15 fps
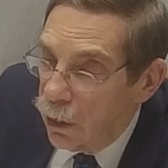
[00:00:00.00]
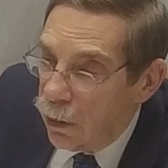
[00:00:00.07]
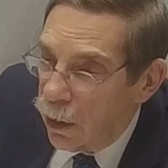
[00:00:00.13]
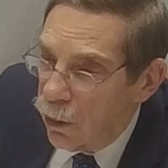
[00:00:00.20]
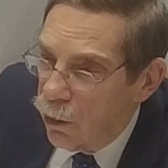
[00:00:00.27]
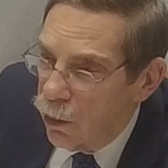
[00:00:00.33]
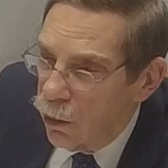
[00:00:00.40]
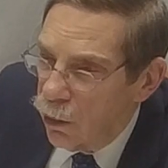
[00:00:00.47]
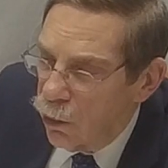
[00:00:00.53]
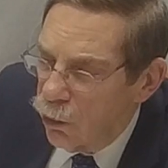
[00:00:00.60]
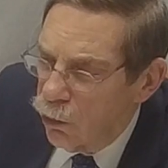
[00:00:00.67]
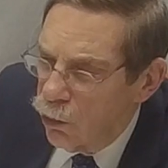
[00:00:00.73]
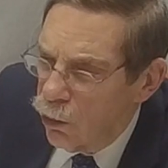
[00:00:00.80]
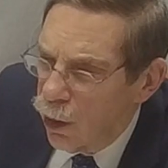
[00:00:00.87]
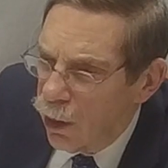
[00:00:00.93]
You
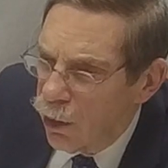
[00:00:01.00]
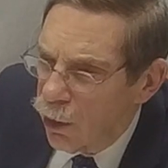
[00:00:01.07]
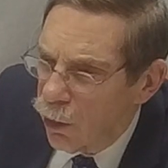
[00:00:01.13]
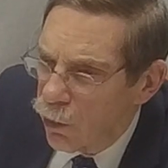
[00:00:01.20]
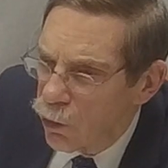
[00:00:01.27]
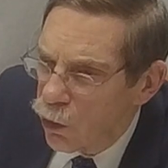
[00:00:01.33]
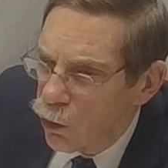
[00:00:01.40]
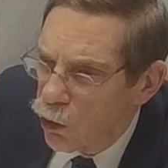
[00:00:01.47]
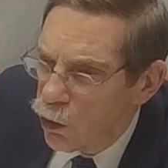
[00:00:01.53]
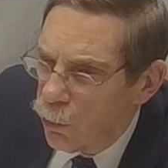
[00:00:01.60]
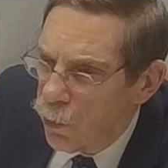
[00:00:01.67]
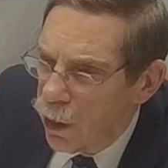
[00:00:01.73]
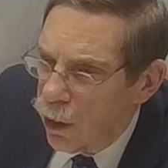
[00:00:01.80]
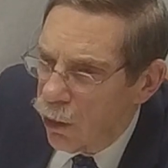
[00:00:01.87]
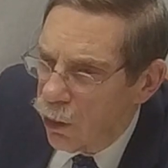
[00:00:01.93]
do anything on social
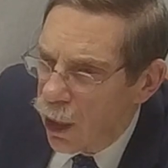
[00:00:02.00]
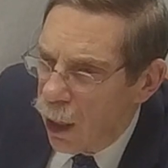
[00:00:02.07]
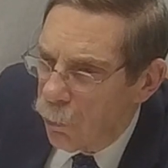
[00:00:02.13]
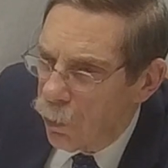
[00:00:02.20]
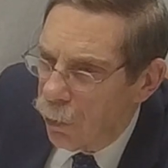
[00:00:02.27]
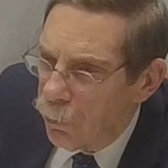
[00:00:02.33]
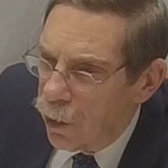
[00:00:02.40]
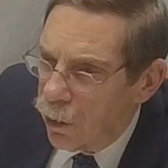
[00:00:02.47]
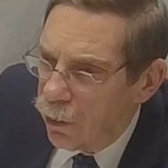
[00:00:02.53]
media or not? Probably.